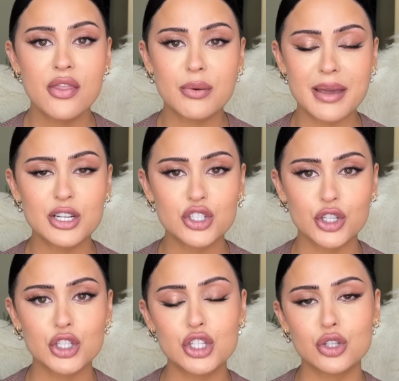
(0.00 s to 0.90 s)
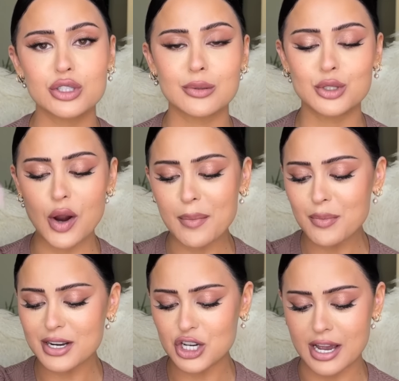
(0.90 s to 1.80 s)
then make sure to subscribe to
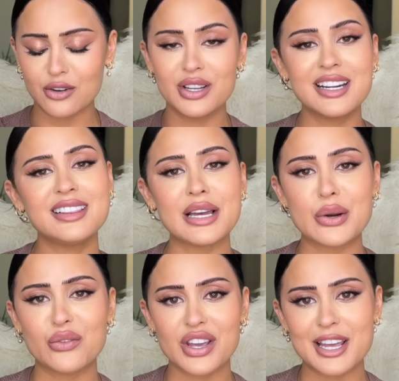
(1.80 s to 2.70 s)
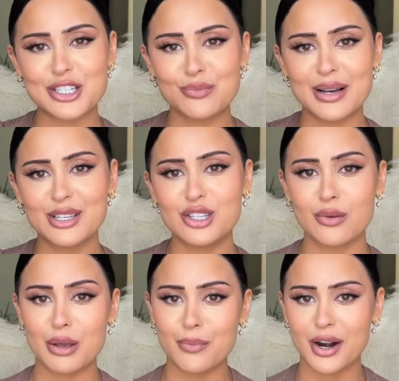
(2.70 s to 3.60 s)
my channel and hit that notification bell so you
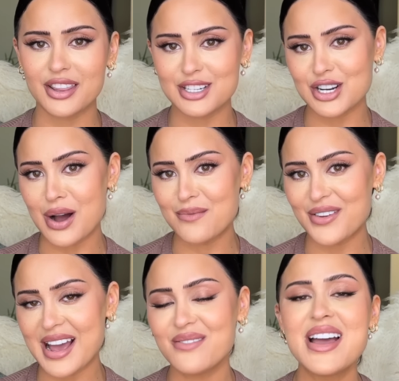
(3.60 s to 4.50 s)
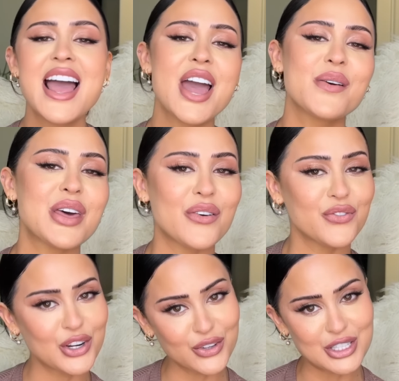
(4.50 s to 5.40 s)
can be a part of the Dom fam. And without
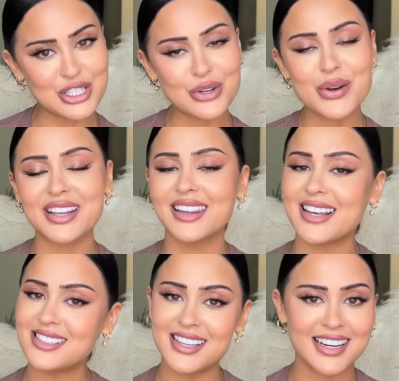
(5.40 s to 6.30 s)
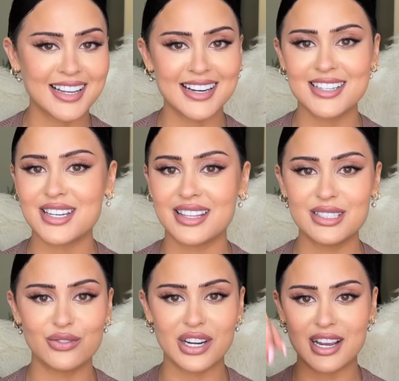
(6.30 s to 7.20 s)
further ado, let's get into
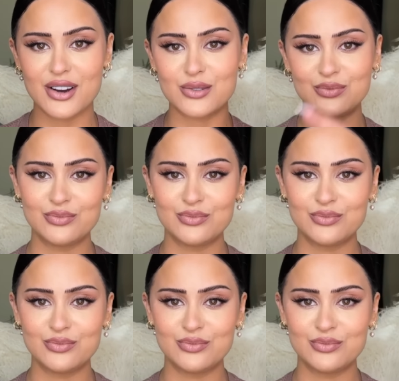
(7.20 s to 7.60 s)
this video.